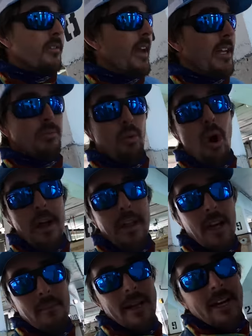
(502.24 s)
if you guys want, you
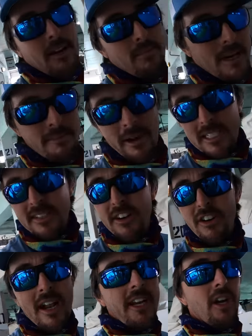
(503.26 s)
come down here to Bud and Mary's. Even if
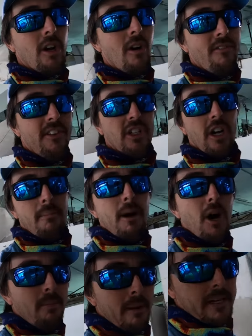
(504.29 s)
you're not, you know, going fishing on a boat,